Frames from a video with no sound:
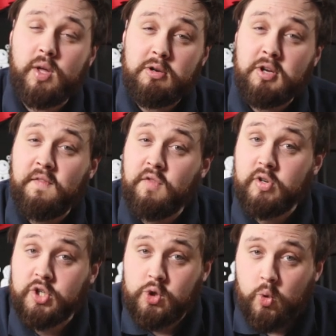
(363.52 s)
worth looking
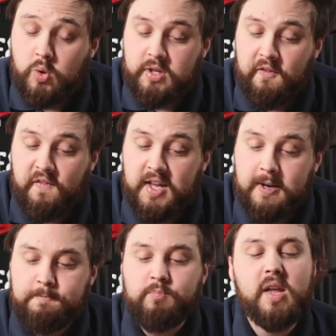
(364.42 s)
for a shorter
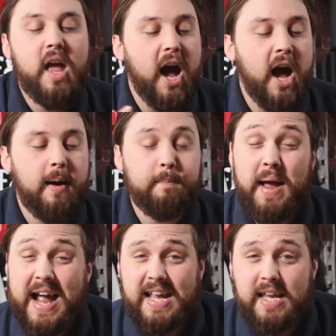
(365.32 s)
fin.
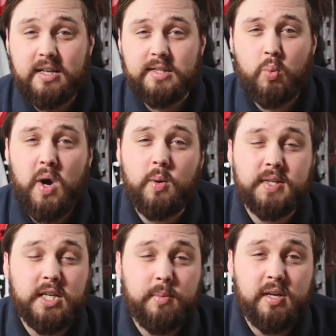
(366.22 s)
Packing as well
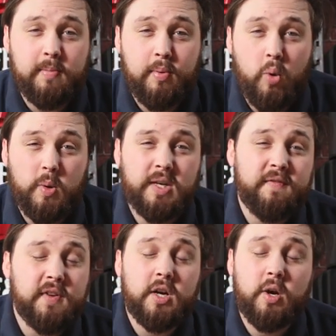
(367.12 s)
is going to be important.
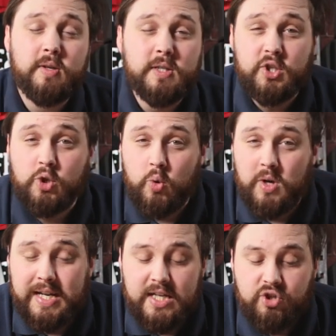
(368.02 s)
If you're going on a
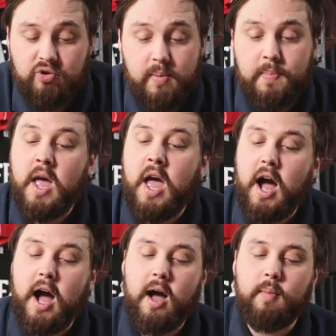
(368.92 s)
snorkeling trip,
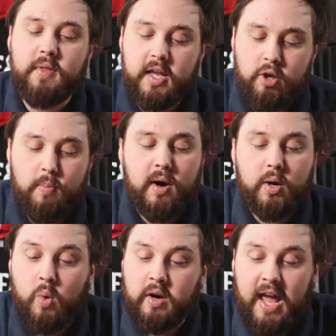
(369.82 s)
then you
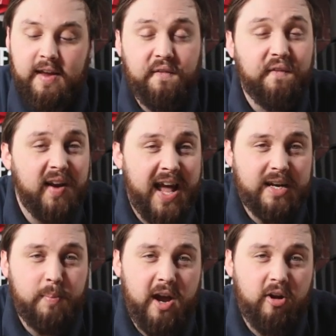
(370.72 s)
might want a
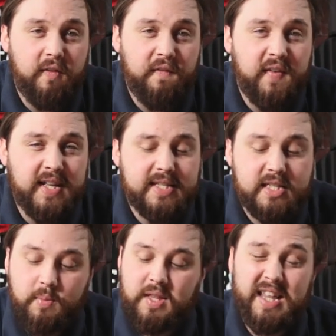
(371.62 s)
flat pair of fins,
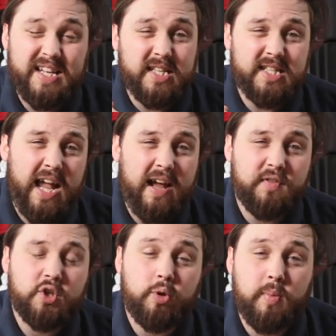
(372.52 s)
something that doesn't
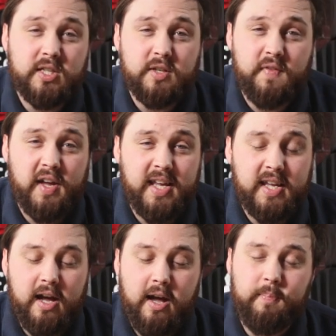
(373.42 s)
have too much of
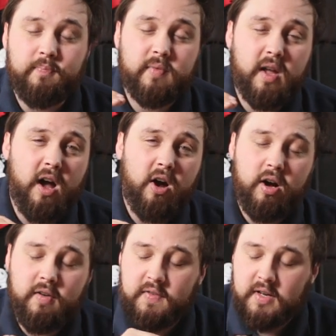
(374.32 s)

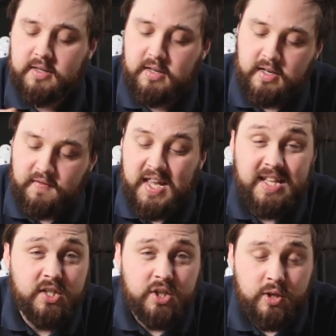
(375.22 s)
a kind of
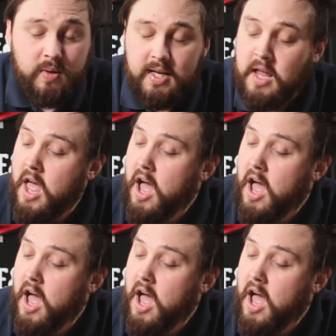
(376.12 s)
hinge to it.